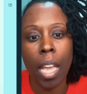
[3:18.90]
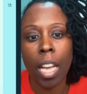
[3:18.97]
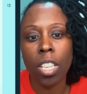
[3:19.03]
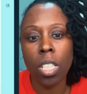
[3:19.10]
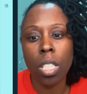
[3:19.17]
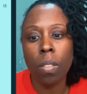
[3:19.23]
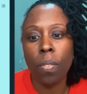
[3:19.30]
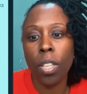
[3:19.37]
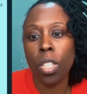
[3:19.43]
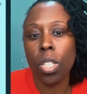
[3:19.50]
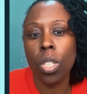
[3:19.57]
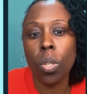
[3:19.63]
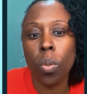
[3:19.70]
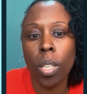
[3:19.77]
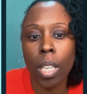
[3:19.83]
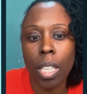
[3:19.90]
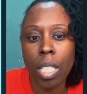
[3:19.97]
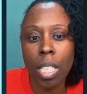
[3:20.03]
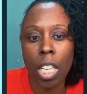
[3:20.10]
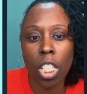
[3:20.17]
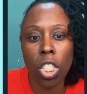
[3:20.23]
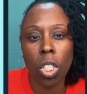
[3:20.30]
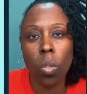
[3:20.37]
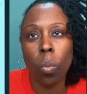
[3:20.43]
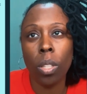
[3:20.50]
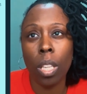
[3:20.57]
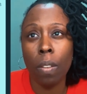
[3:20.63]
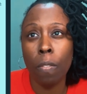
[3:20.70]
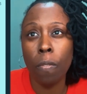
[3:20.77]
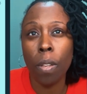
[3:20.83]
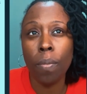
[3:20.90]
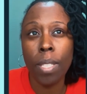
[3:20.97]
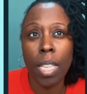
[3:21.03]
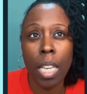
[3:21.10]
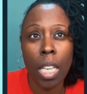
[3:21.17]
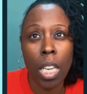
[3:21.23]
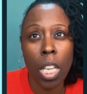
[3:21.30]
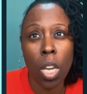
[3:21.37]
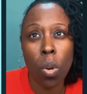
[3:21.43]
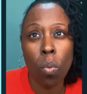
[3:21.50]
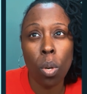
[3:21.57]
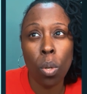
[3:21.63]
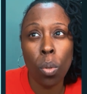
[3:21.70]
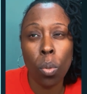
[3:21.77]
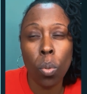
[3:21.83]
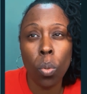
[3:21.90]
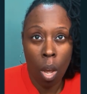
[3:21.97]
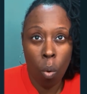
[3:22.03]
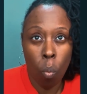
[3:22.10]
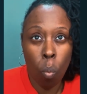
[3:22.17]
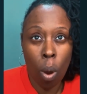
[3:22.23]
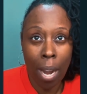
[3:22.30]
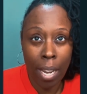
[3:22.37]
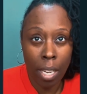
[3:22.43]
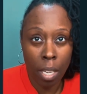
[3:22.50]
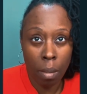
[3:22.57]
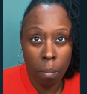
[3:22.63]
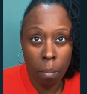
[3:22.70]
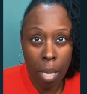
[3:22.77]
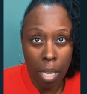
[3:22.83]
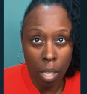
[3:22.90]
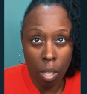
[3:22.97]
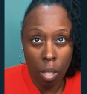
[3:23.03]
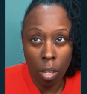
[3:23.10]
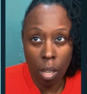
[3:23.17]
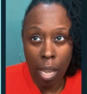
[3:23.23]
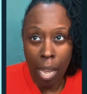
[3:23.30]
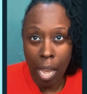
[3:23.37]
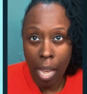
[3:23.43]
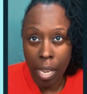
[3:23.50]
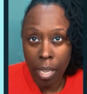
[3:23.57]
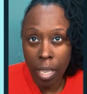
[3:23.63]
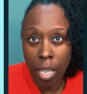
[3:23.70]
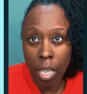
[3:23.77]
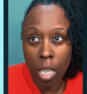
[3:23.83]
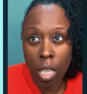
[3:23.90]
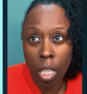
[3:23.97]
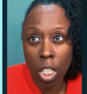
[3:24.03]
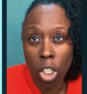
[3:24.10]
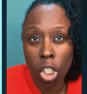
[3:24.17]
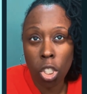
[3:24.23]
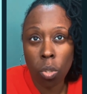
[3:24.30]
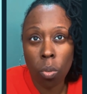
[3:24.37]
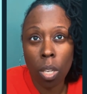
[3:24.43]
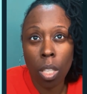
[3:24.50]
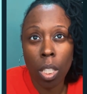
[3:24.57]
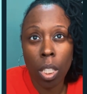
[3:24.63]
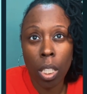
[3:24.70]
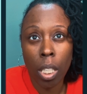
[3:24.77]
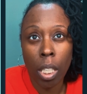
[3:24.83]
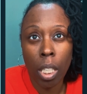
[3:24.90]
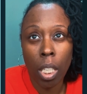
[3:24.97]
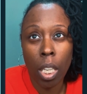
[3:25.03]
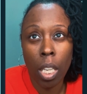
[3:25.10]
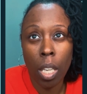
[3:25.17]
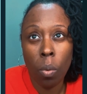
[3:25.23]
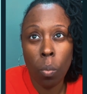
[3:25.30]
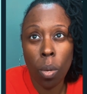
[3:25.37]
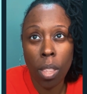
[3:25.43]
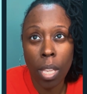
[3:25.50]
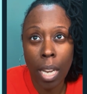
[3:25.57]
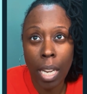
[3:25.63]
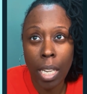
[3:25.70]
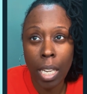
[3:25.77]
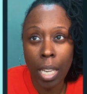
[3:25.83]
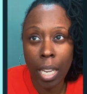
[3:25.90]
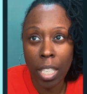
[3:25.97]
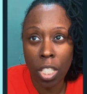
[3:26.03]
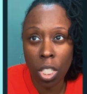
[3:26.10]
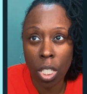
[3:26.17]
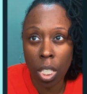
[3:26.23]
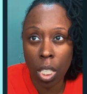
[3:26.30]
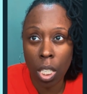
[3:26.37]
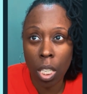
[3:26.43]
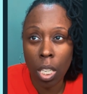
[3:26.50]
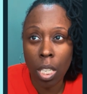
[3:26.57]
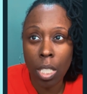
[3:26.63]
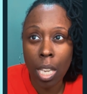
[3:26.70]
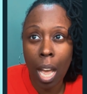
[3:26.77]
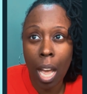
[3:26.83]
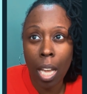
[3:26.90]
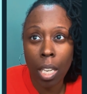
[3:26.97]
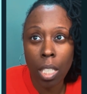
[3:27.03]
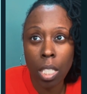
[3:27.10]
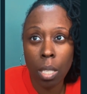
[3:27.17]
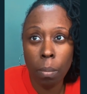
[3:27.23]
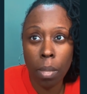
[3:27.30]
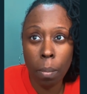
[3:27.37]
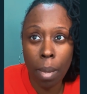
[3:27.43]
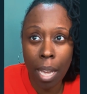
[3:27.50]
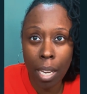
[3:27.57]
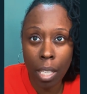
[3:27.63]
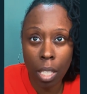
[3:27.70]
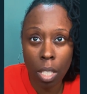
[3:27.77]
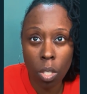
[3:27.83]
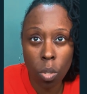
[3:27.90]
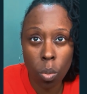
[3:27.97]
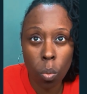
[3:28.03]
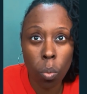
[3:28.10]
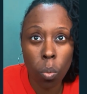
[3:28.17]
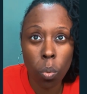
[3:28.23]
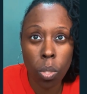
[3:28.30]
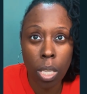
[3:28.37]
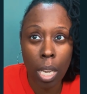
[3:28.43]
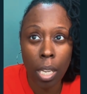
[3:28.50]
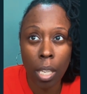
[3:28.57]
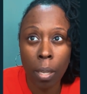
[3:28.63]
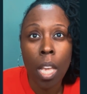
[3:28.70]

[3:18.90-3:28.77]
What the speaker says: I just finished doing a session with a 15-year-old white male, and he is struggling with ADHD. He's highly symptomatic in school setting.